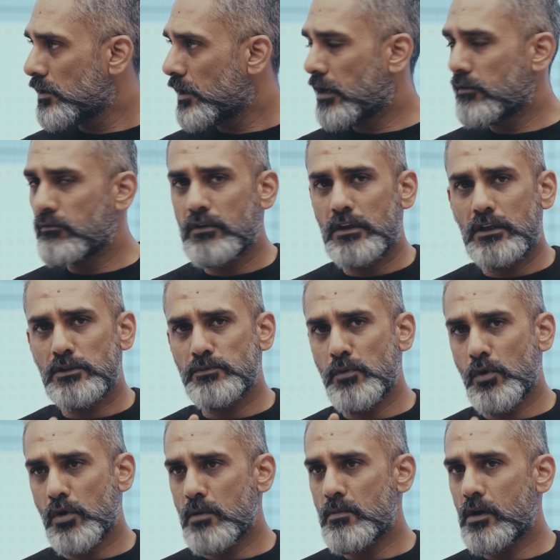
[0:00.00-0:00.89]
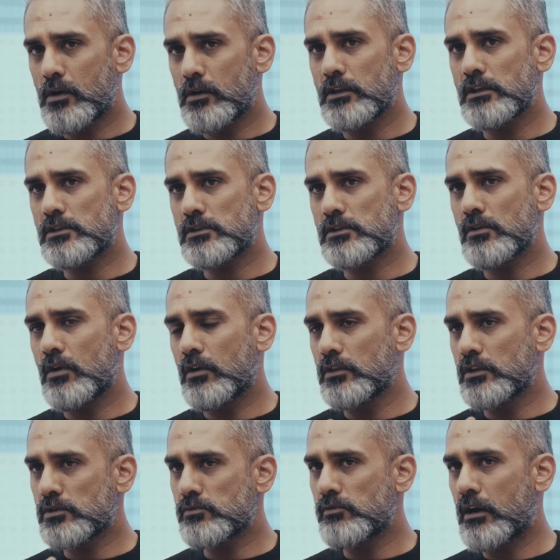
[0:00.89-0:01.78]
And we spoke about this on
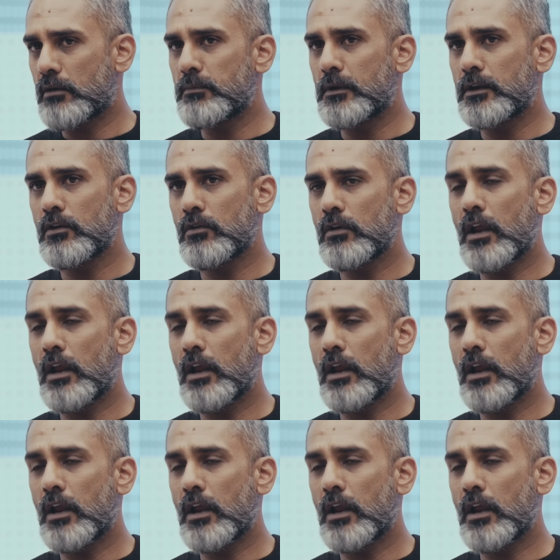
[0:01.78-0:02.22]
the SWAT pillion.